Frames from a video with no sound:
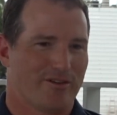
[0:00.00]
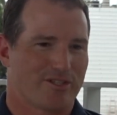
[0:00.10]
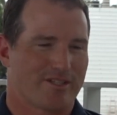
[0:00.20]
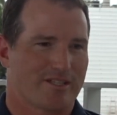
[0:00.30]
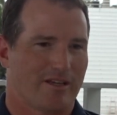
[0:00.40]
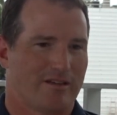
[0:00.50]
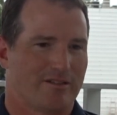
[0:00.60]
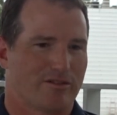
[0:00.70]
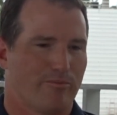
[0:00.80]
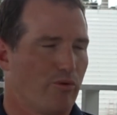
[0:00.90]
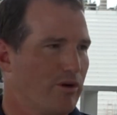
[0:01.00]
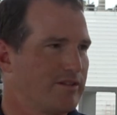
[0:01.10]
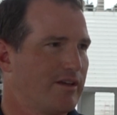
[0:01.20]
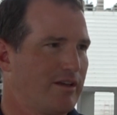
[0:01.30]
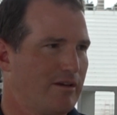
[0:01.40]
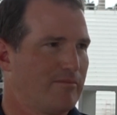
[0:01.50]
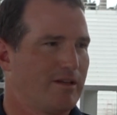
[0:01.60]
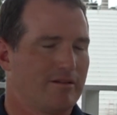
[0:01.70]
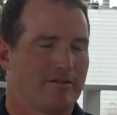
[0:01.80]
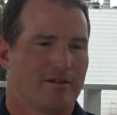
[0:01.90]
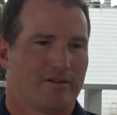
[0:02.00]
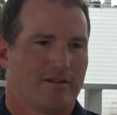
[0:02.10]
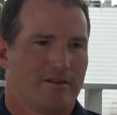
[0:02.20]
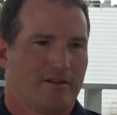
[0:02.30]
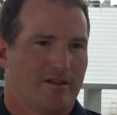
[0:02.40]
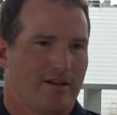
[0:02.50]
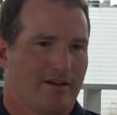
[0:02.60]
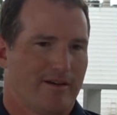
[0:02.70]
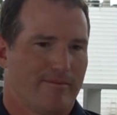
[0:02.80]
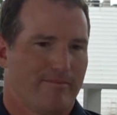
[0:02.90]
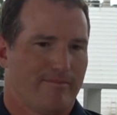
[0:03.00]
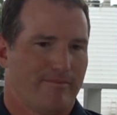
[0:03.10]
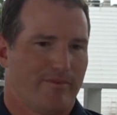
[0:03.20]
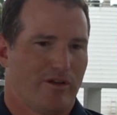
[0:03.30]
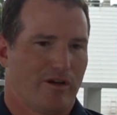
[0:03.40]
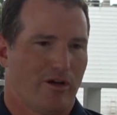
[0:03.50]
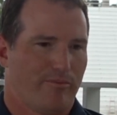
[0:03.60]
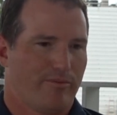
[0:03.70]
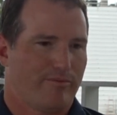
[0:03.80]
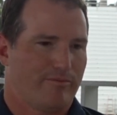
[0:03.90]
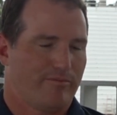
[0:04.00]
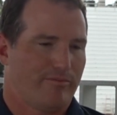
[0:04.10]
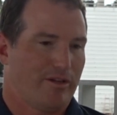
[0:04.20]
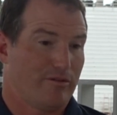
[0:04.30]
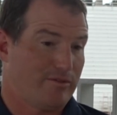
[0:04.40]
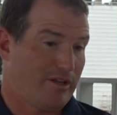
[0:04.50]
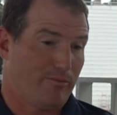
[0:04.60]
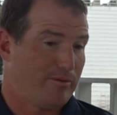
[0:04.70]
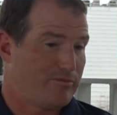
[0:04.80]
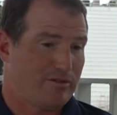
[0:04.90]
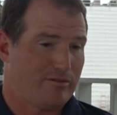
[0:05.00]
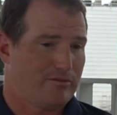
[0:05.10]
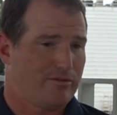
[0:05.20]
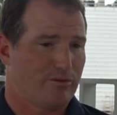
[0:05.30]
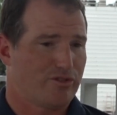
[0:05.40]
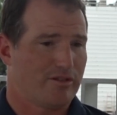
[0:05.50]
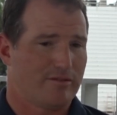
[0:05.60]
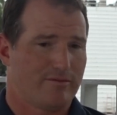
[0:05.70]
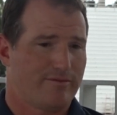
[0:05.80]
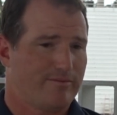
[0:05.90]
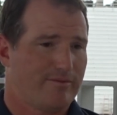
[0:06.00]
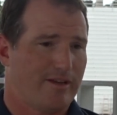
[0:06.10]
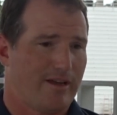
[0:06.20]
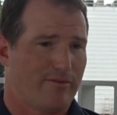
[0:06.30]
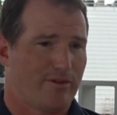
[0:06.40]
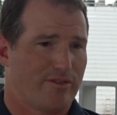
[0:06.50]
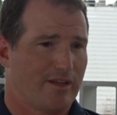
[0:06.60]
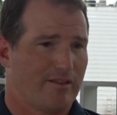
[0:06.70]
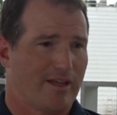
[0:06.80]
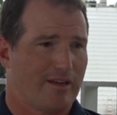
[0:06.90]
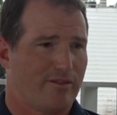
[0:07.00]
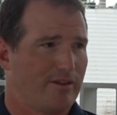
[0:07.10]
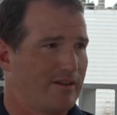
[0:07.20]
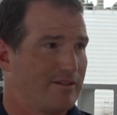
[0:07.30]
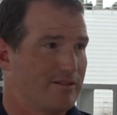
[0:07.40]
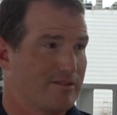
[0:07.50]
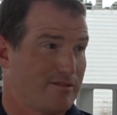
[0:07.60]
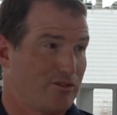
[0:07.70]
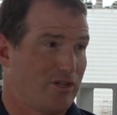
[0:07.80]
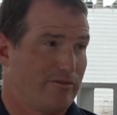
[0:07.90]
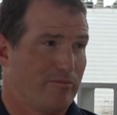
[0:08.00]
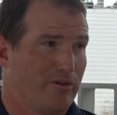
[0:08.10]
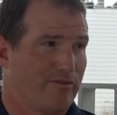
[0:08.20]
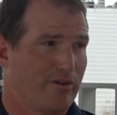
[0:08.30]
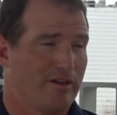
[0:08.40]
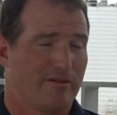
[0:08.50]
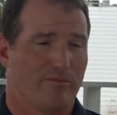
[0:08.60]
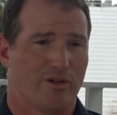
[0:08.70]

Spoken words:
just excited to pour into him and help him to achieve everything that I think is achievable for him,